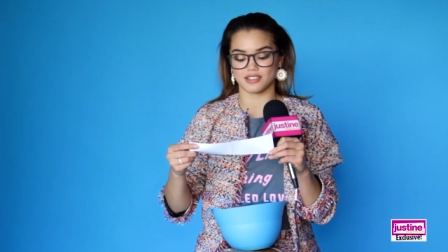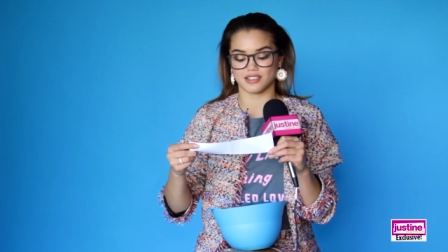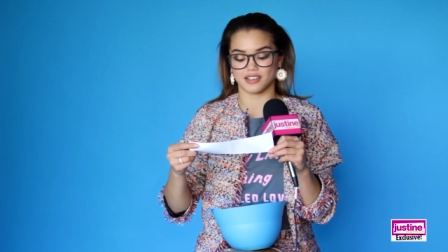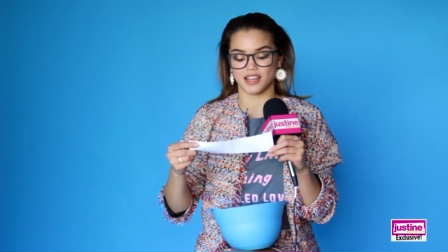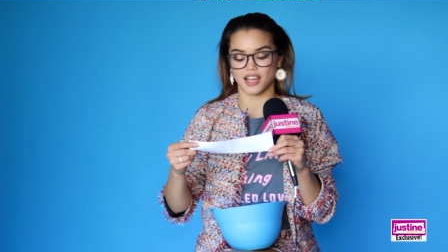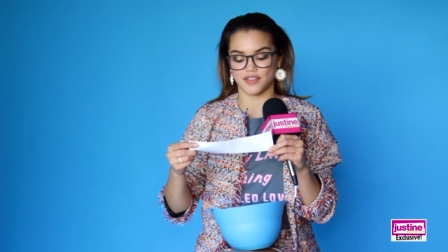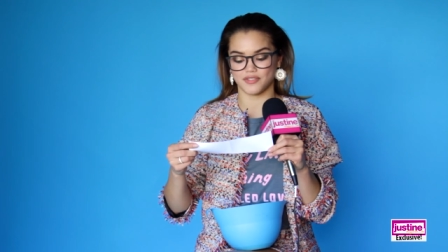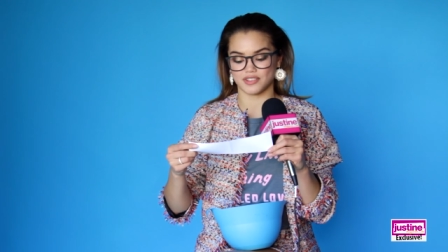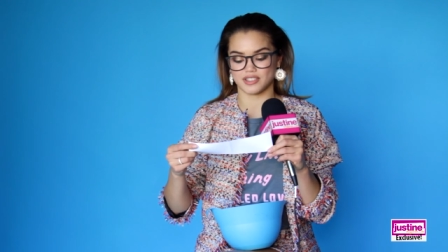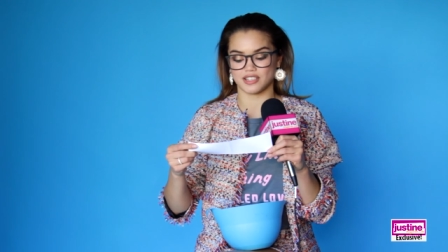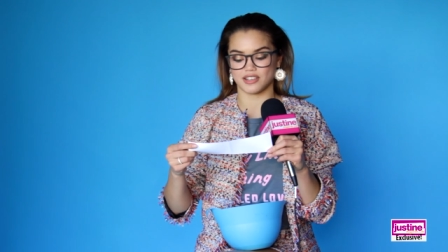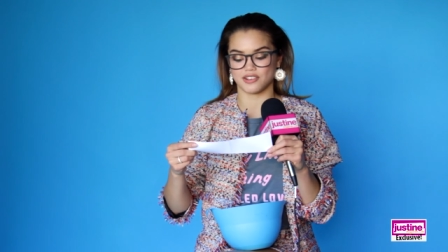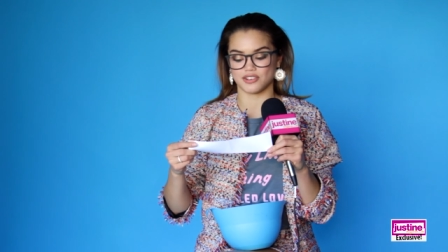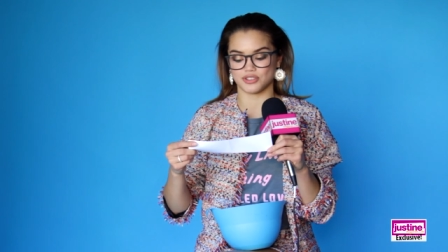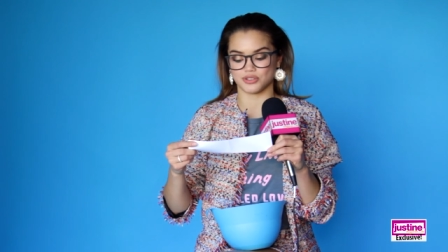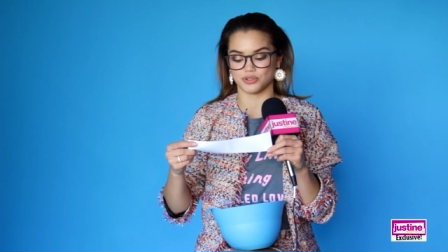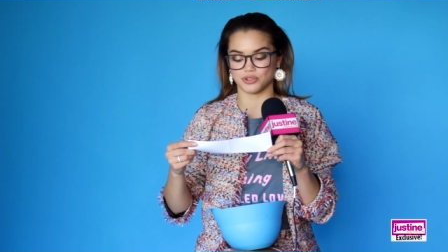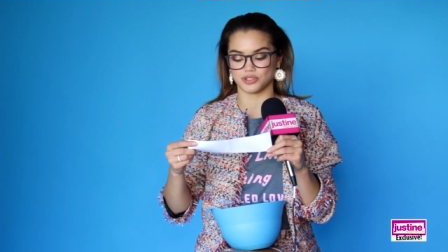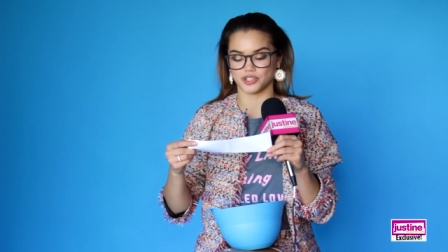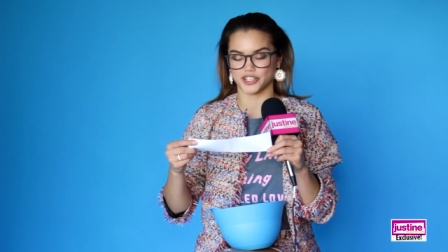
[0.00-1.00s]
cafeteria
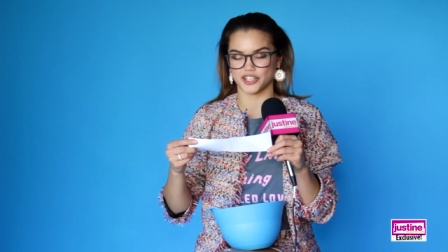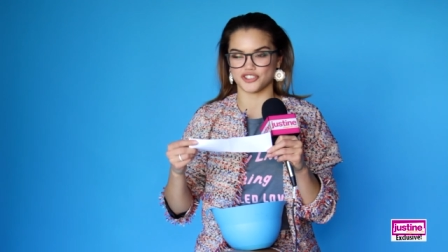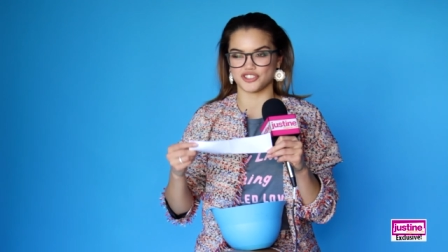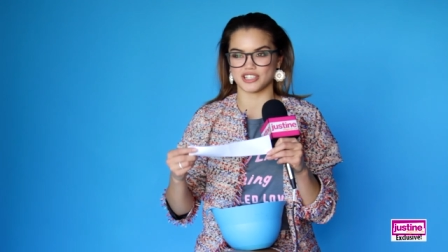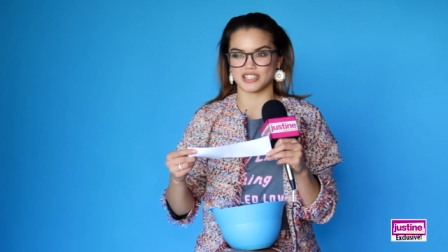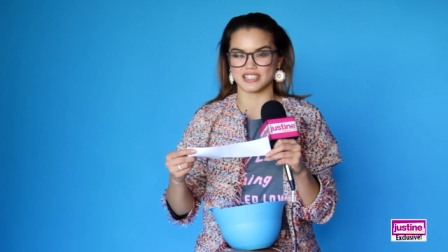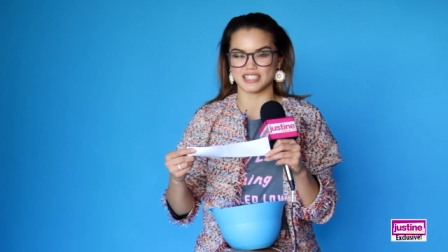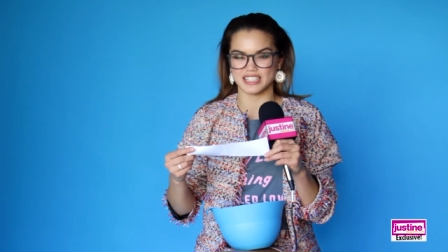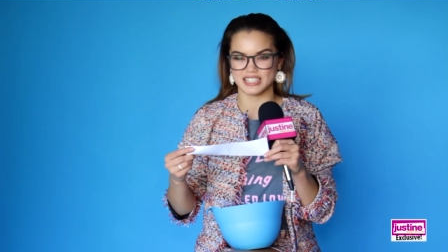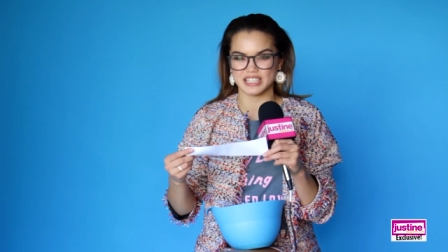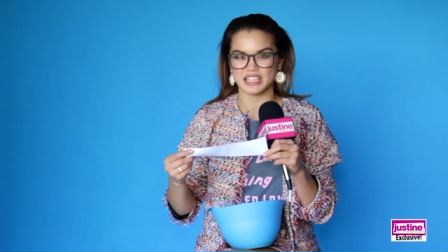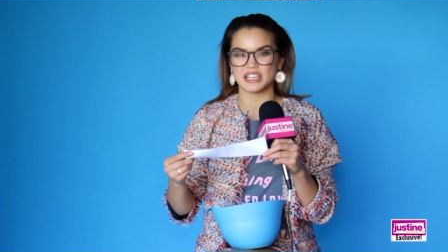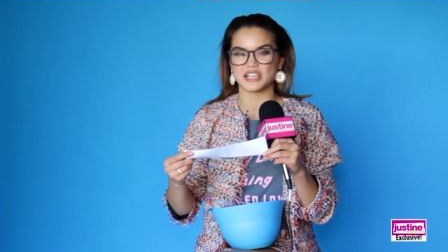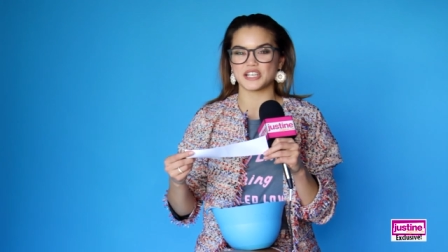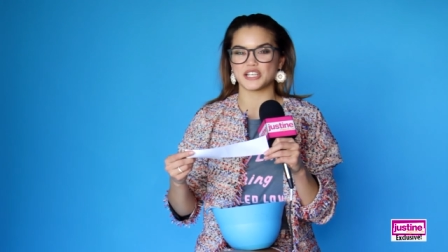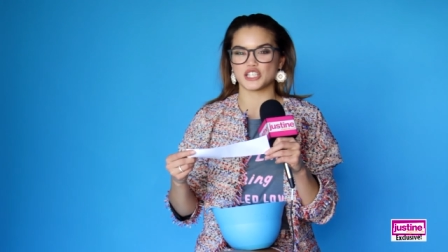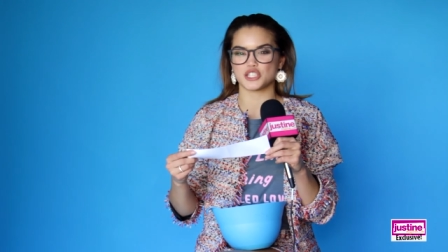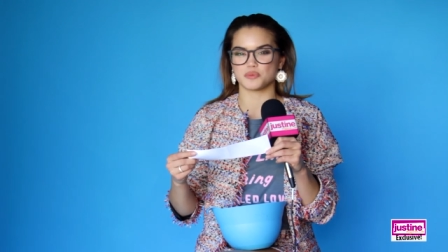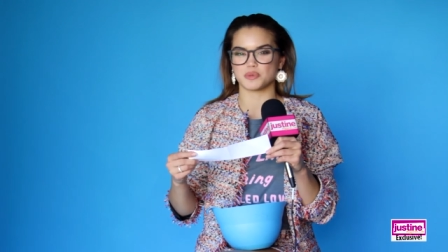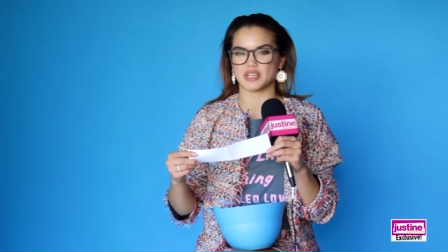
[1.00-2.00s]
school lunch is
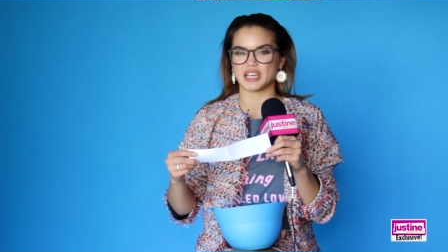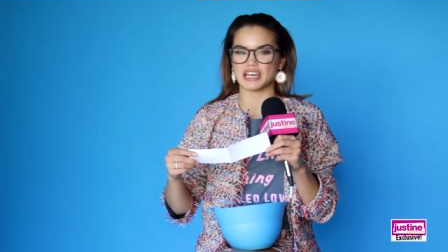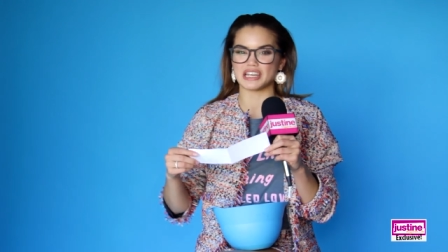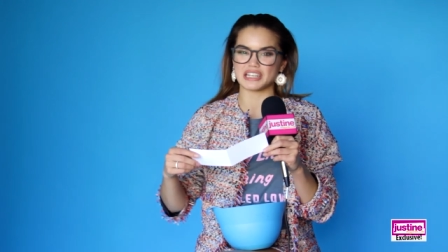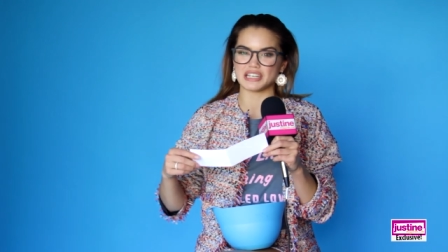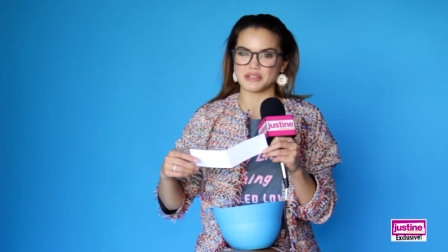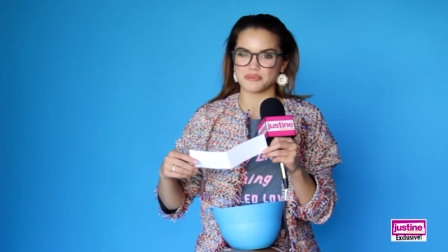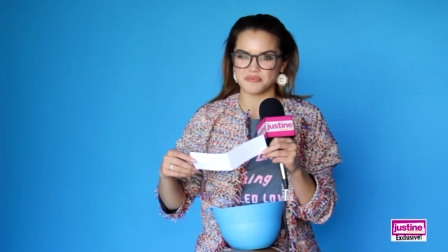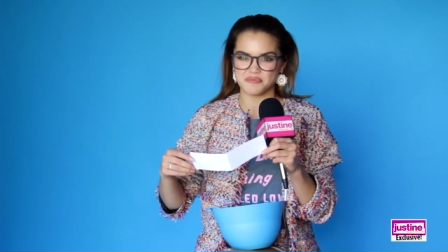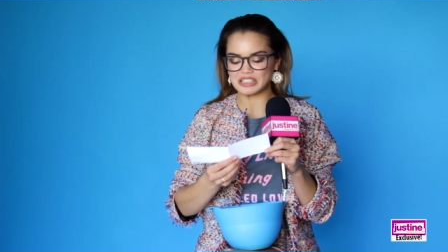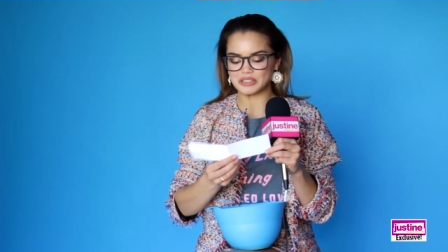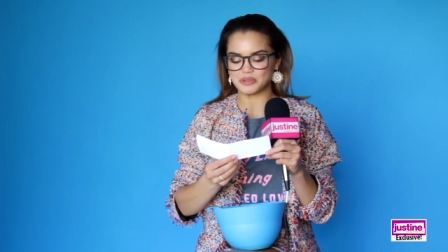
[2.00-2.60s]
spaghetti.